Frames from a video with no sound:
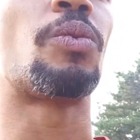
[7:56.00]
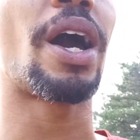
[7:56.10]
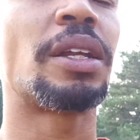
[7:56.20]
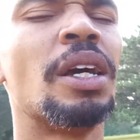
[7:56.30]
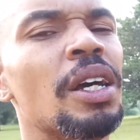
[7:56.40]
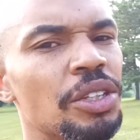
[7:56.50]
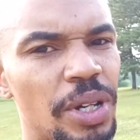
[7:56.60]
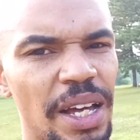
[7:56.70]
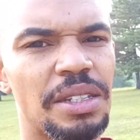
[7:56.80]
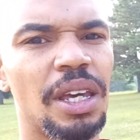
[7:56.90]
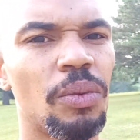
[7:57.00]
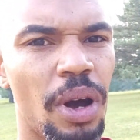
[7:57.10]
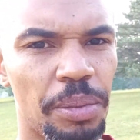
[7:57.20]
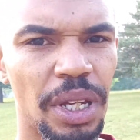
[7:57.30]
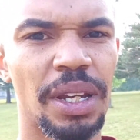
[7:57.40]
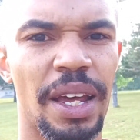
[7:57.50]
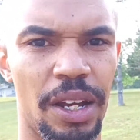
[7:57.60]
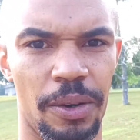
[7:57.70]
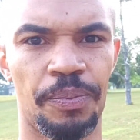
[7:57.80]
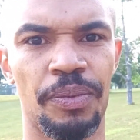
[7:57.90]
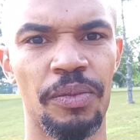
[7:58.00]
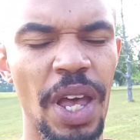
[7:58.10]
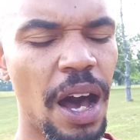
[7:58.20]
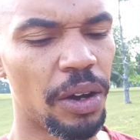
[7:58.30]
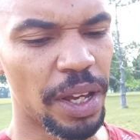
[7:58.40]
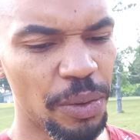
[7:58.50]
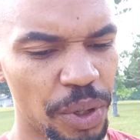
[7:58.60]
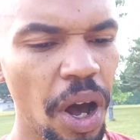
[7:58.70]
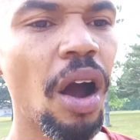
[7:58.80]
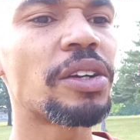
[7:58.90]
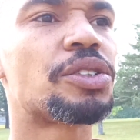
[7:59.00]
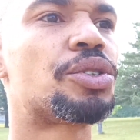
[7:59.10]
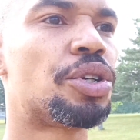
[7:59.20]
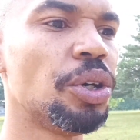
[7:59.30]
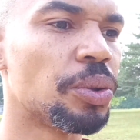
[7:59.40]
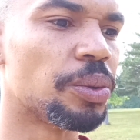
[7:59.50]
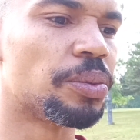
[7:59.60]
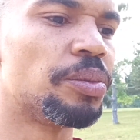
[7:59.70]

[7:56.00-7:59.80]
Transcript: right? You guys get where I'm getting at here. Now, in regards to